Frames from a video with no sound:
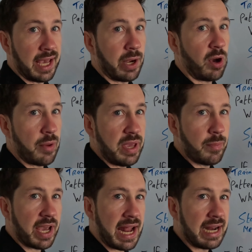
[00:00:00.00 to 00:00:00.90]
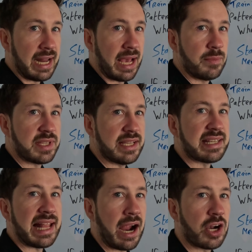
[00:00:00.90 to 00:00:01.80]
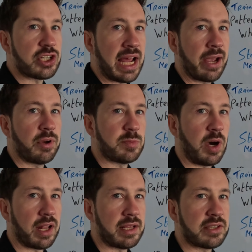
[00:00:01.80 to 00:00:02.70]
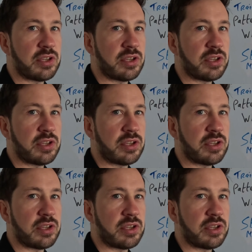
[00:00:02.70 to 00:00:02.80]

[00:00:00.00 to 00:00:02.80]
And what I mean by LLMs is large language models.